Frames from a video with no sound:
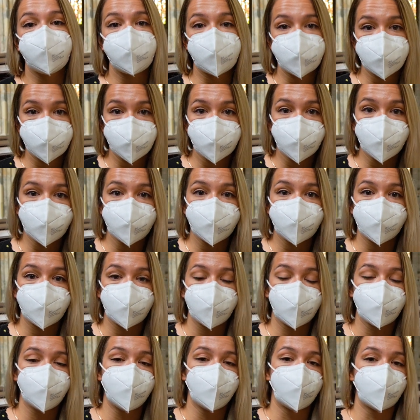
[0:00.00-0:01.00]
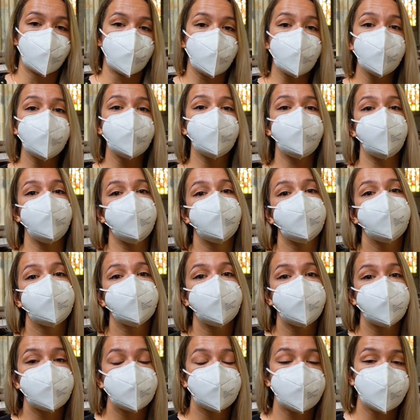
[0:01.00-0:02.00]
frescoes from Baroque
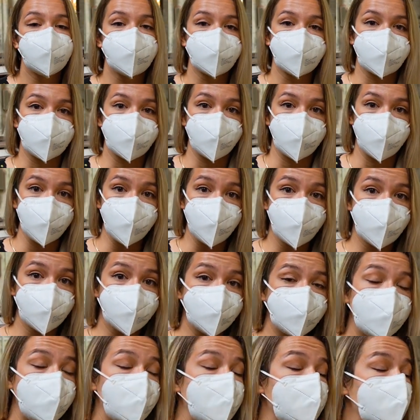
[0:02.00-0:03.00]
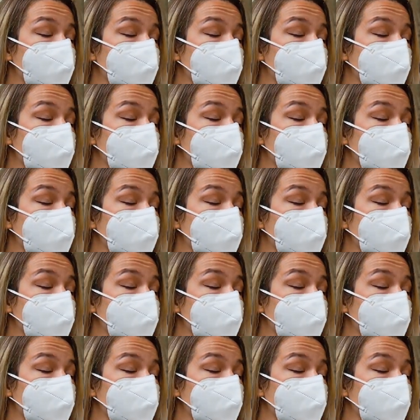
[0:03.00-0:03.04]
period in this cathedral.